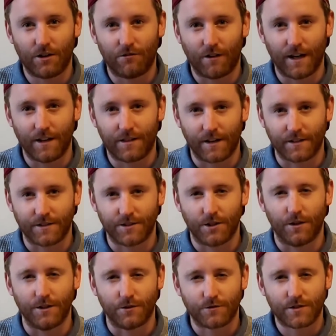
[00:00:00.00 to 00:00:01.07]
great thing to do,
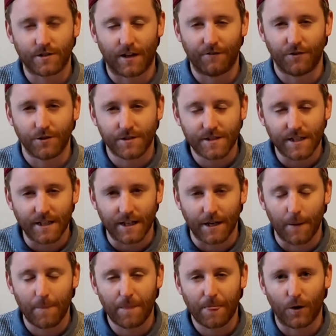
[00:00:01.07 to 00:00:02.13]
and if you see
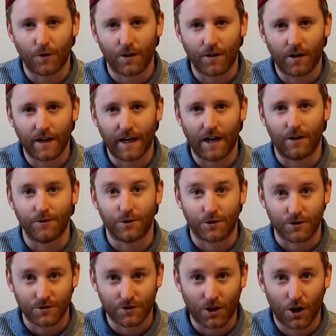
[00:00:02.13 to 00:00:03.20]
it on a night out, you
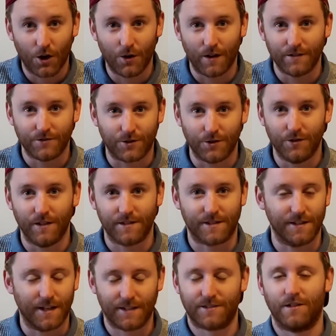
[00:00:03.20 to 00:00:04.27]
can go and do this the
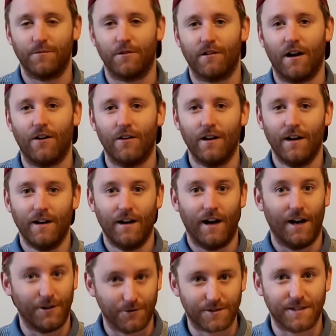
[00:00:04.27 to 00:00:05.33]
next time you're out
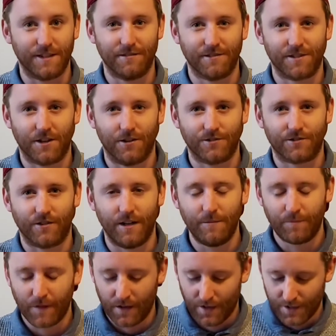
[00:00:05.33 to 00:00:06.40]
and you'll see the results, right?
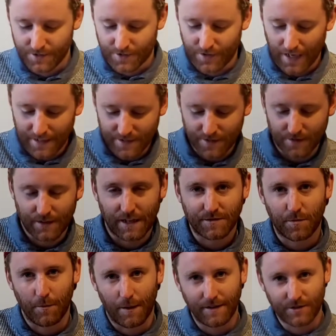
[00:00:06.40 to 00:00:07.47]
So that's
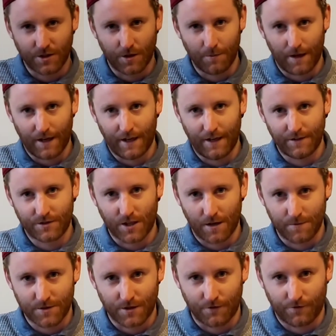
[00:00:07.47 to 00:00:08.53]
momentum in
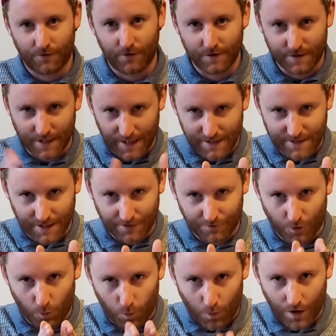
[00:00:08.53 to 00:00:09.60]
terms of dating
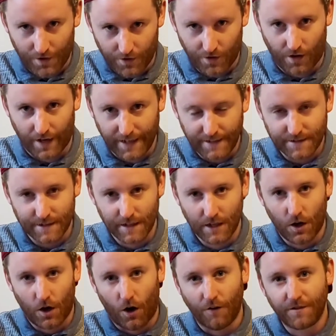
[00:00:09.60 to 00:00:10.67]
for one night.
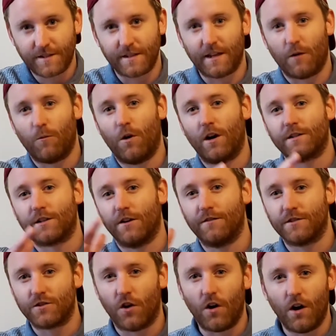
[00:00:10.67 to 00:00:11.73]
Obviously that works
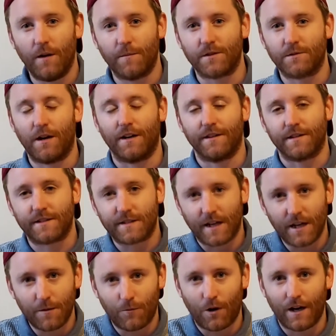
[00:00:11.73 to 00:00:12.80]
over time as well, in the
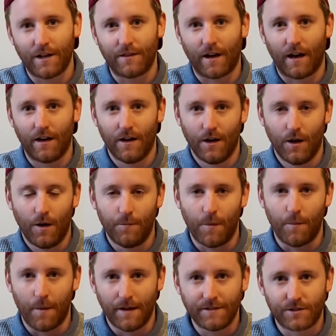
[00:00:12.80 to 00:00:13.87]
same way that
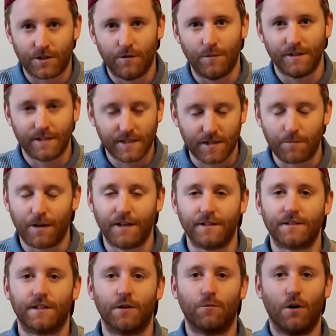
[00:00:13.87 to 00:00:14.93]
momentum and discipline
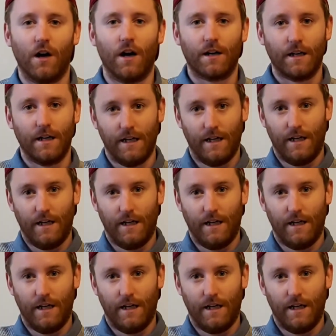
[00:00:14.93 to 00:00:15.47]
is going to work